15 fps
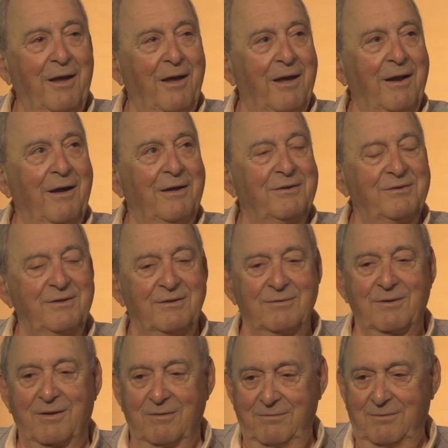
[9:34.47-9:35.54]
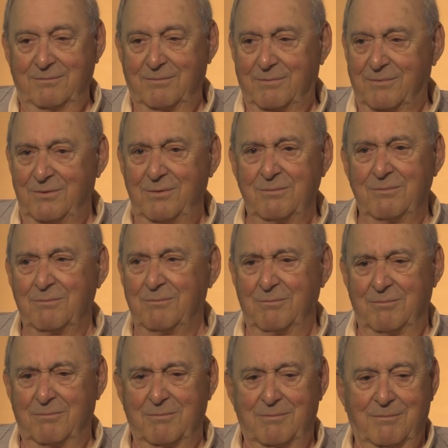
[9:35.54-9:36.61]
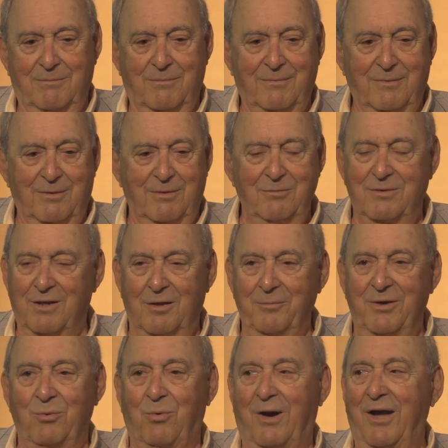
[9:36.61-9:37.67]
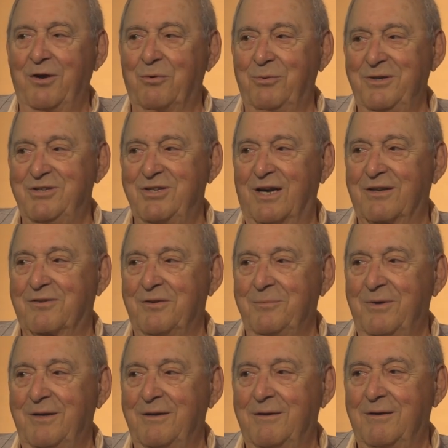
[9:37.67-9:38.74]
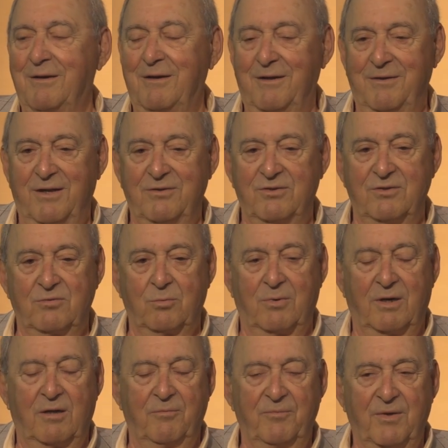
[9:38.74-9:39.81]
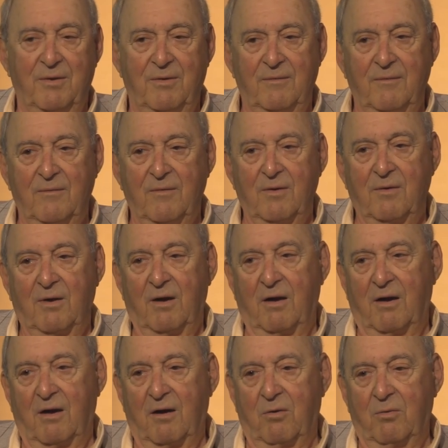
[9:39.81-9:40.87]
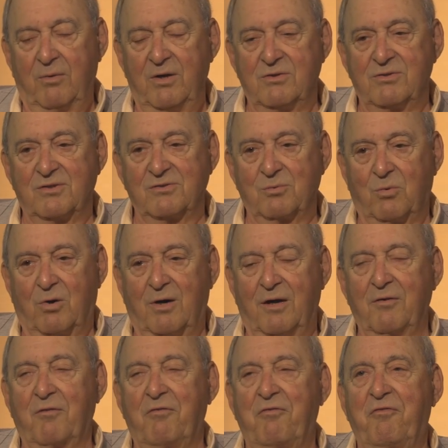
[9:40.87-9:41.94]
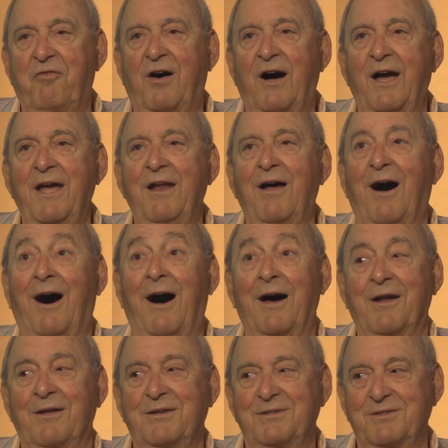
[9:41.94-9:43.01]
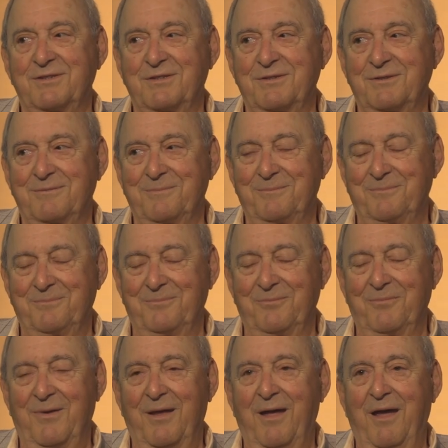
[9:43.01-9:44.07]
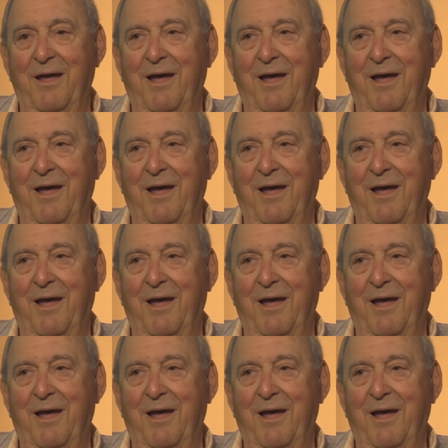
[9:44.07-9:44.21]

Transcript: And I said, Can you, can you tell me why you rejected me? And they says, Well, uh, we just want fine artists oh.